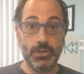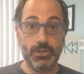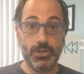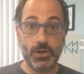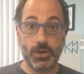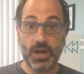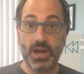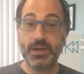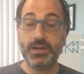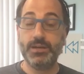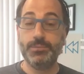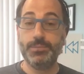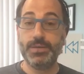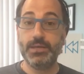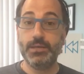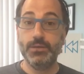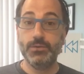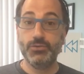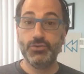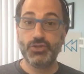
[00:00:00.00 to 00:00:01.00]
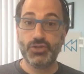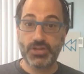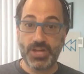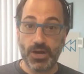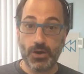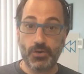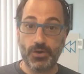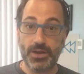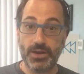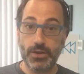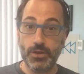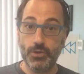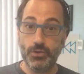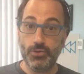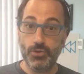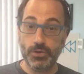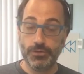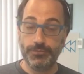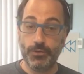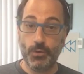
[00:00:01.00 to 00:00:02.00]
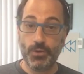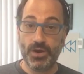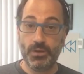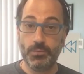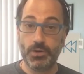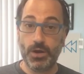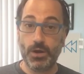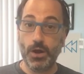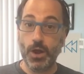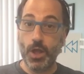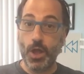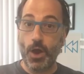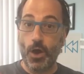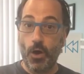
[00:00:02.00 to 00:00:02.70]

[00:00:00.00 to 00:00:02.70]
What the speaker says: They're not going to be sharing your phone number